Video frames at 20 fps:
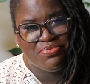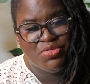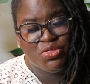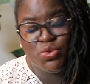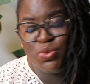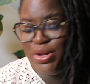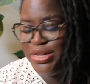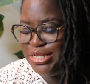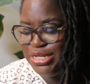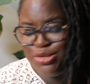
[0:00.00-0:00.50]

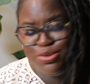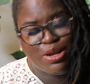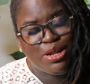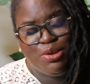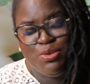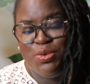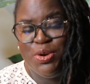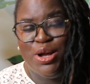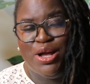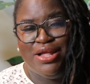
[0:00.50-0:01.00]

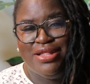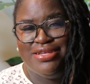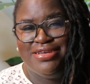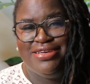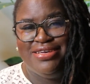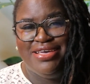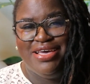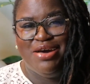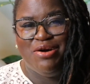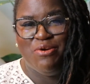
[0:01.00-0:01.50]
2021
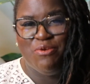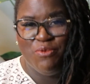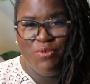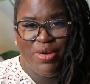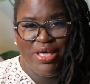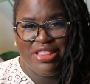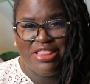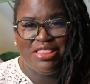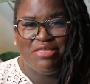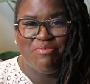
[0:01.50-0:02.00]

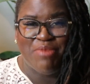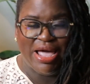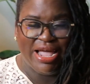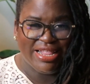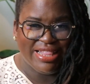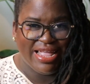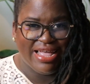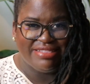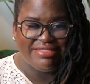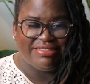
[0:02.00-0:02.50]
with my
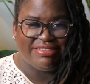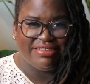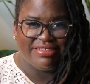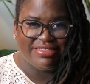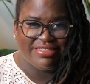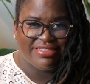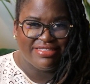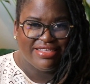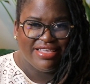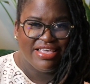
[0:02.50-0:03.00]

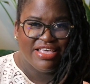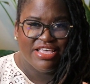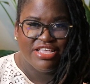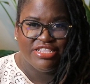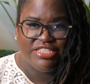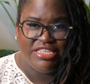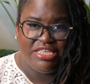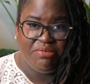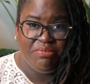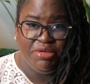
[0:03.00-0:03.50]
classics
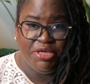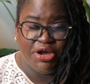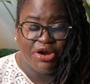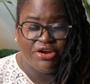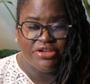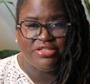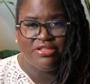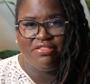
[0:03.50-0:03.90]
TBR.